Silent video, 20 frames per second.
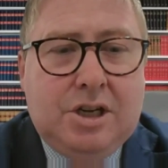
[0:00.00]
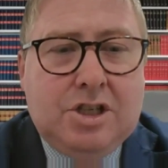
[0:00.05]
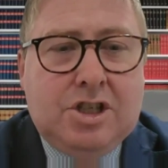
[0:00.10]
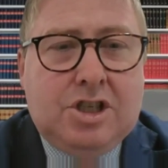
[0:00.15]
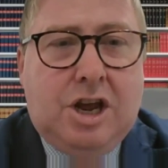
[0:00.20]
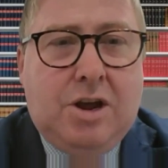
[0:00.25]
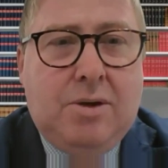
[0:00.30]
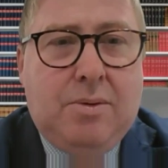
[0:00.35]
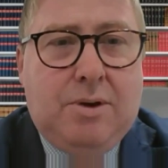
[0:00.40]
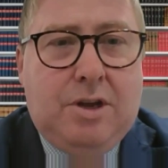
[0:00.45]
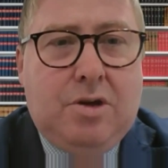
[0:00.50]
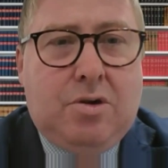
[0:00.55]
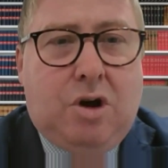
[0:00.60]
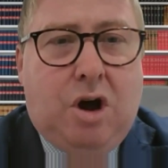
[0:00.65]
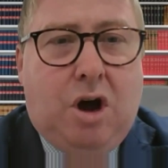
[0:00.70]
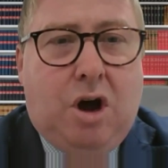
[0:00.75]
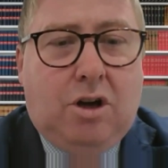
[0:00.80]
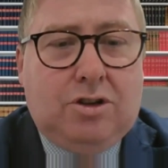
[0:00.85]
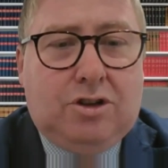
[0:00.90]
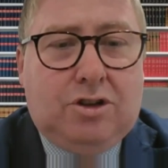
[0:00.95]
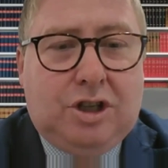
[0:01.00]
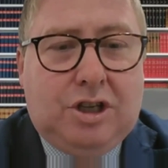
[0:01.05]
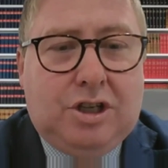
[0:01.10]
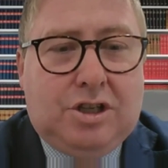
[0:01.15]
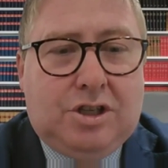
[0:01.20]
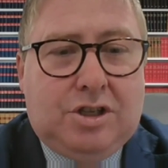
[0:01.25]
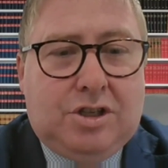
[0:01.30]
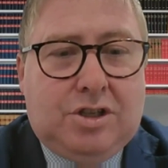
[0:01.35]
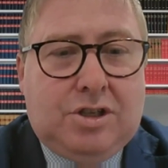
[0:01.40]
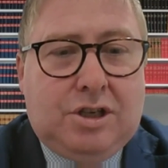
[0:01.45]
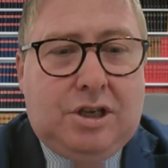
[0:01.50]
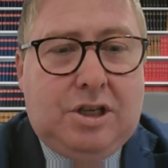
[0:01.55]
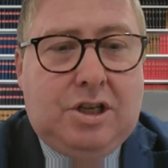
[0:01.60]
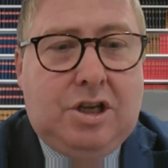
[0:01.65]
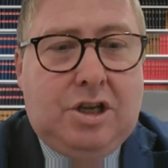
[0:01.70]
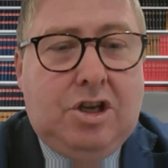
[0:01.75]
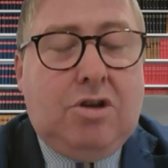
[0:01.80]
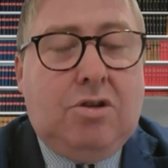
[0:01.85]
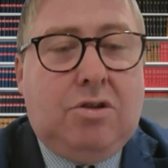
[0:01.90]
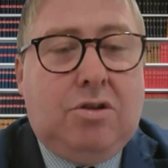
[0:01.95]
So you can't just,
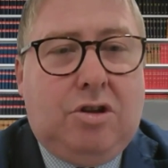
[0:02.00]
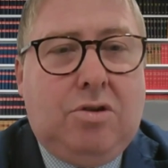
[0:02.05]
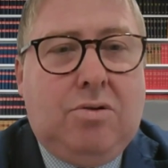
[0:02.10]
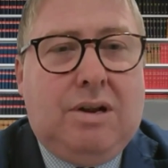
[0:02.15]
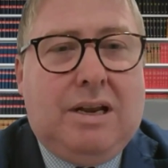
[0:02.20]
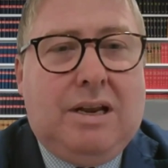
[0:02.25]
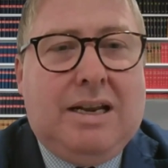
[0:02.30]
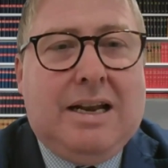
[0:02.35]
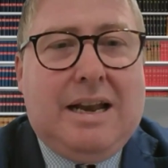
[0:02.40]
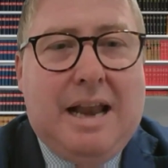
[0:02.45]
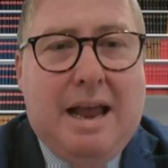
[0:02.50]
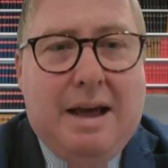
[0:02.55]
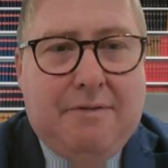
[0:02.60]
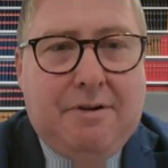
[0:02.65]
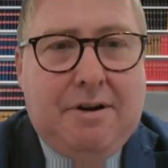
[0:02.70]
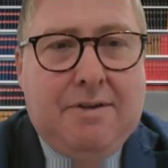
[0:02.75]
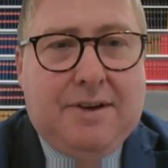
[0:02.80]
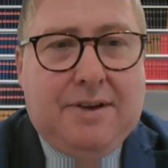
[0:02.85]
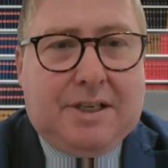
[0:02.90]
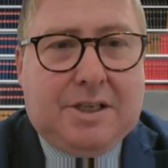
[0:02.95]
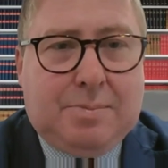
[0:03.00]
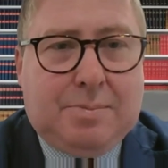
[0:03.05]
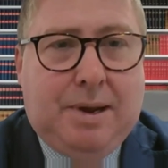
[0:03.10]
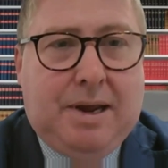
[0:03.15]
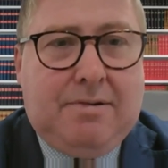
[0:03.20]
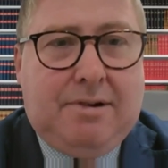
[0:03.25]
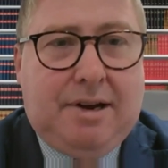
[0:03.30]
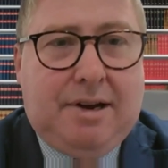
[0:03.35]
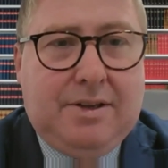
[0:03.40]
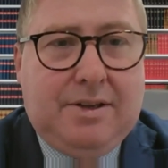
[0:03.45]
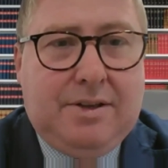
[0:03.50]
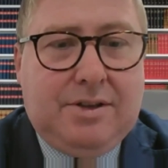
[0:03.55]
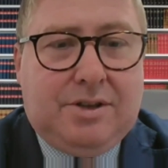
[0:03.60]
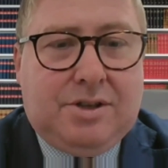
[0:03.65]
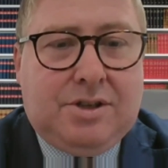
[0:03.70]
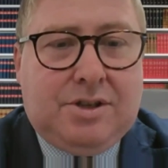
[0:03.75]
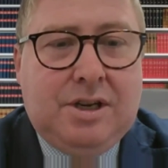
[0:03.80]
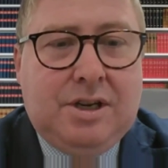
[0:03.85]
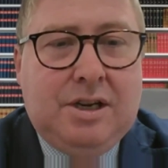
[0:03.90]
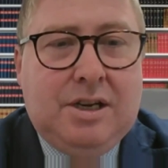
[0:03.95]
you need a level of
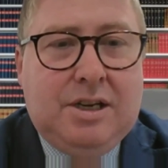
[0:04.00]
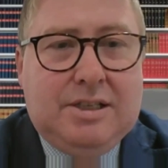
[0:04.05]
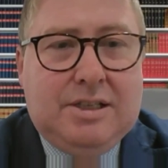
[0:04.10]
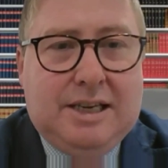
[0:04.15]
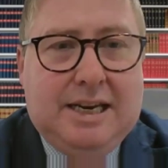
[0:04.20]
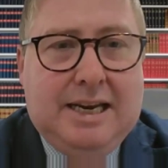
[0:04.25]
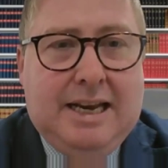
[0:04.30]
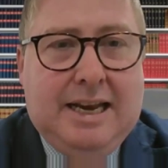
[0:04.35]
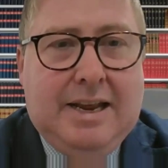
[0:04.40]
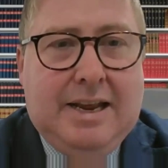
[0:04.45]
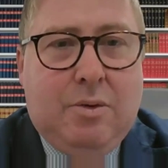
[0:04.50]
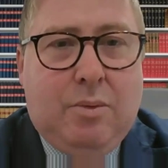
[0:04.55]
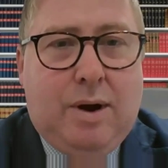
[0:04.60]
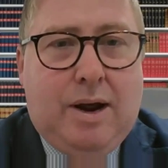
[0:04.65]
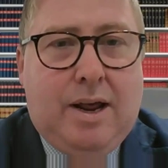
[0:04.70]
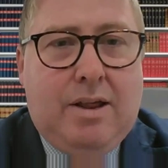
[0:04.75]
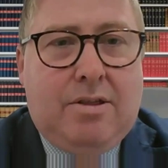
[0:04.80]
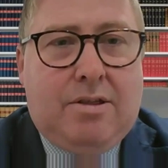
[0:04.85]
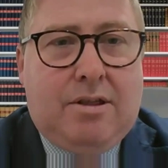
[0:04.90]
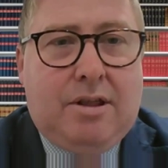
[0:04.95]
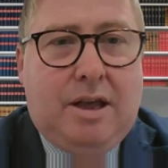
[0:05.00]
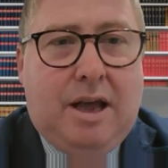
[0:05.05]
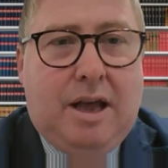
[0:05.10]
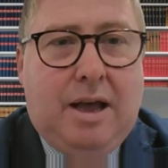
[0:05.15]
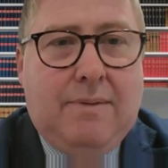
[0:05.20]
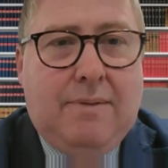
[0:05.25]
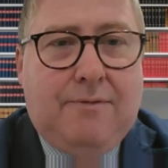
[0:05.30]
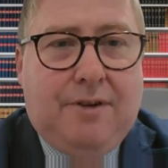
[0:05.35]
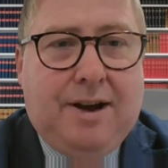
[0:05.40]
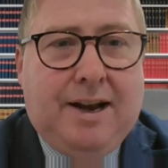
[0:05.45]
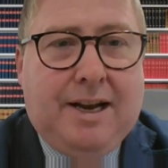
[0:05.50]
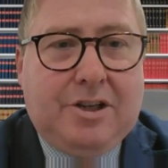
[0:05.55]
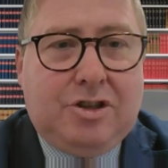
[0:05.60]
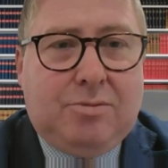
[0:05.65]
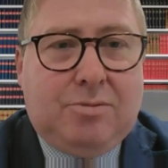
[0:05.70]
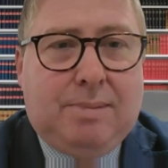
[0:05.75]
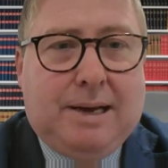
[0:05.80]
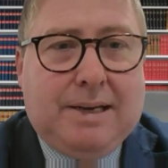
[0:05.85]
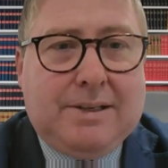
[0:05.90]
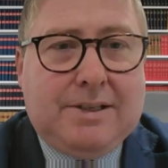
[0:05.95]
experience dealing with
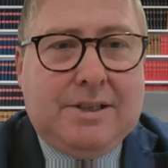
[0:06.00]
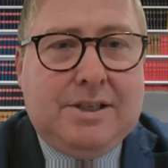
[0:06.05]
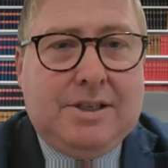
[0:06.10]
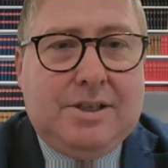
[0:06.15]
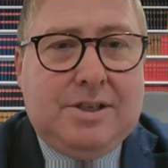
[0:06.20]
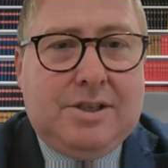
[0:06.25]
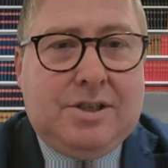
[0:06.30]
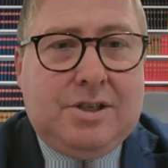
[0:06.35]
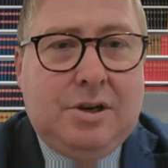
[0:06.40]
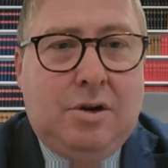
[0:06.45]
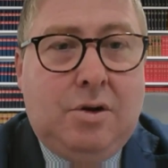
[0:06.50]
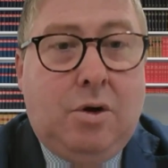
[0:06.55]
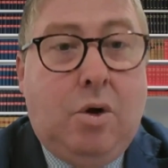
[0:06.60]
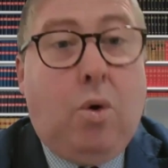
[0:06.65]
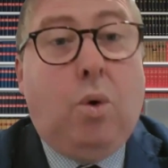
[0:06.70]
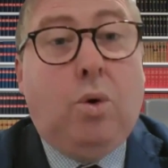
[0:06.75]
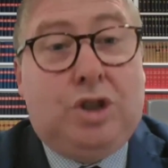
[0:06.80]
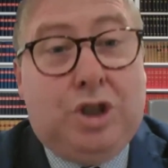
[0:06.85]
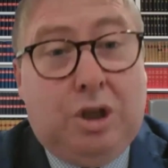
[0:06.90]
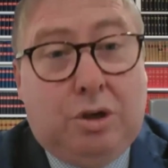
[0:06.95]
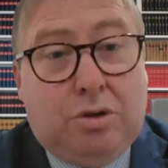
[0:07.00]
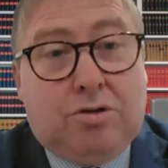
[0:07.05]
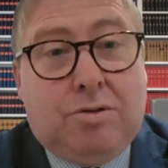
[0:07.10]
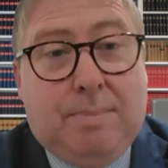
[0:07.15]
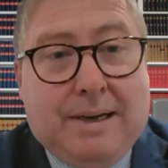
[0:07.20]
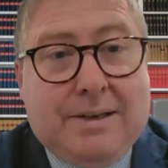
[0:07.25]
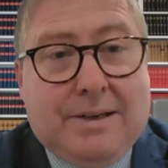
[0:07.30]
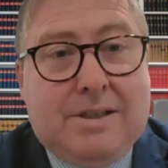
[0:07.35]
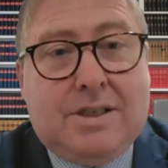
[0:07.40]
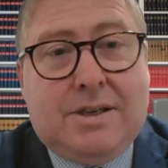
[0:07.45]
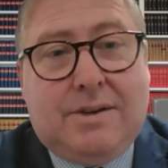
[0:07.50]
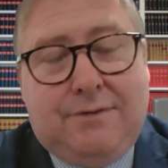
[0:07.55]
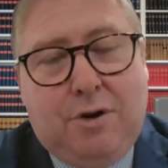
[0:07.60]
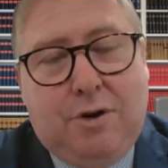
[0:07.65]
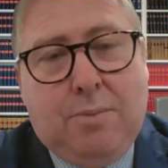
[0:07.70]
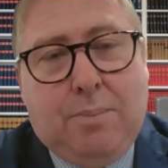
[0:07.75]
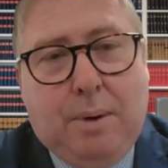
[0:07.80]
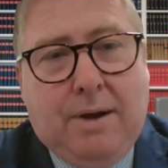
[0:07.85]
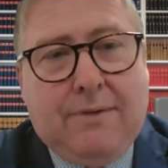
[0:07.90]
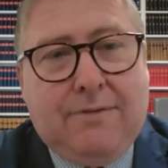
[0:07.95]
financial matters or children matters if
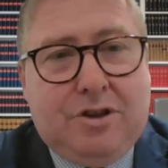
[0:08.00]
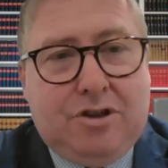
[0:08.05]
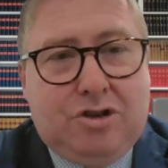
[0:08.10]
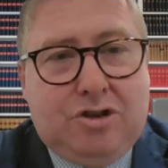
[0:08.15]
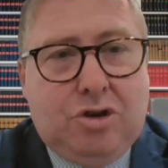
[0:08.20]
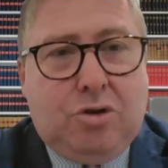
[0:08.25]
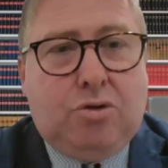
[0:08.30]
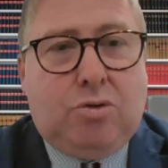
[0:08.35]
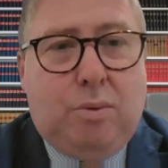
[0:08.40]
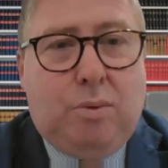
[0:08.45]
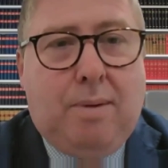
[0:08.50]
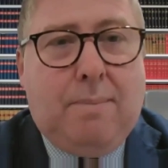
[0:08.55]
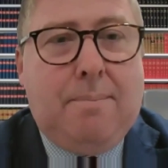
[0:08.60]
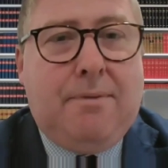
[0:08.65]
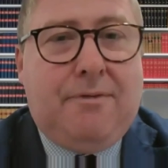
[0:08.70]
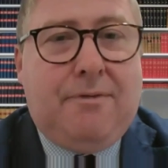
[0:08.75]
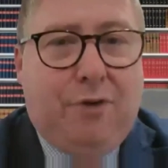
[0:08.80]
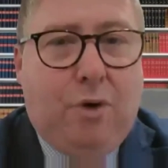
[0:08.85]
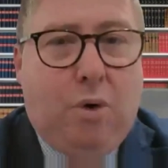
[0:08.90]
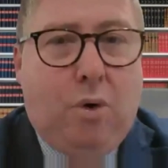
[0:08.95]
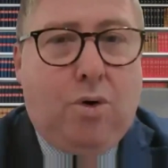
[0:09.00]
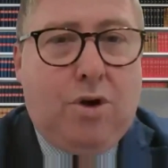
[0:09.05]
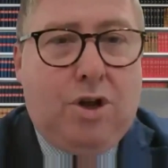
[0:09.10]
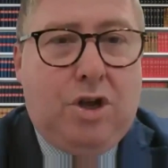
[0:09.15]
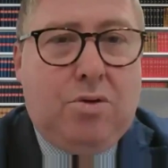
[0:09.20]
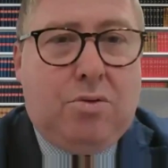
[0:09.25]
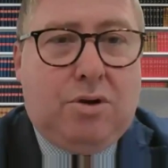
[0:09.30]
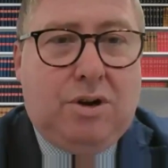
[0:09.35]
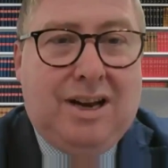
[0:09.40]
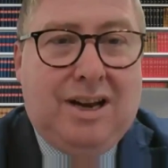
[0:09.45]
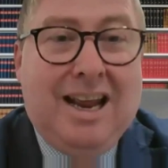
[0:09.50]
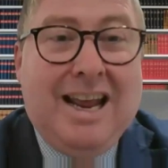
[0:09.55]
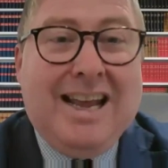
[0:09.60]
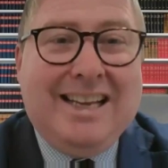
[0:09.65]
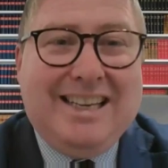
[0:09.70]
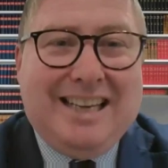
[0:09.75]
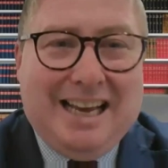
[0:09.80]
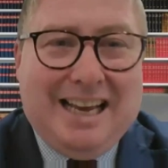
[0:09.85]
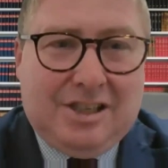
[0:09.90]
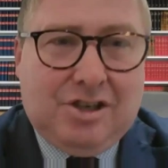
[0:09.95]
you're applying for the children one before you can
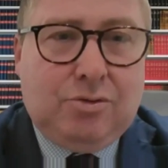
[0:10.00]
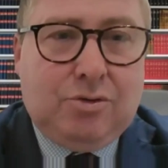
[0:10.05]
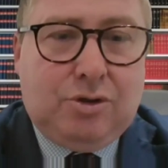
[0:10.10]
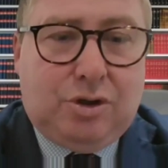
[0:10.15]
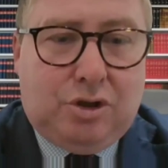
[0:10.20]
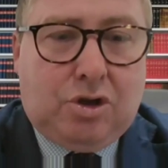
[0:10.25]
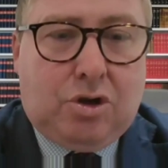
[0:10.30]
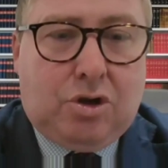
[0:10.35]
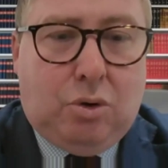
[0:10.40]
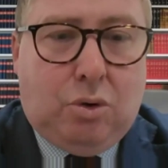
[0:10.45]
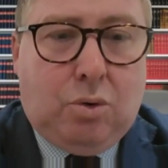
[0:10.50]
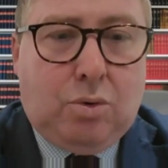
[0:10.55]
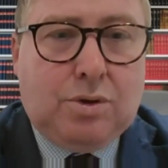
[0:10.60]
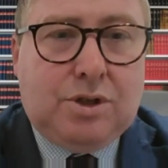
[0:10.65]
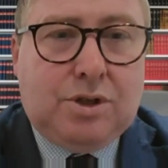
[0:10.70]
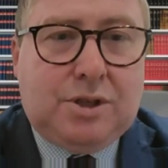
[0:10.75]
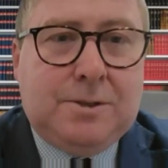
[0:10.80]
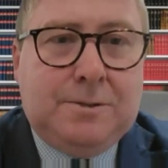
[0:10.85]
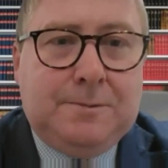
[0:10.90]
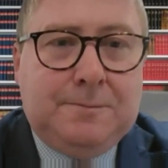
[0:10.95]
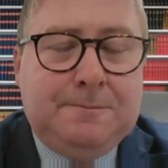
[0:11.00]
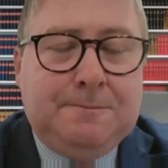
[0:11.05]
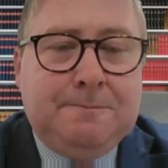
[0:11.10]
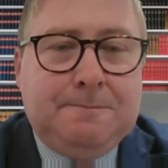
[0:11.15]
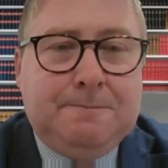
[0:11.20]
get onto the course.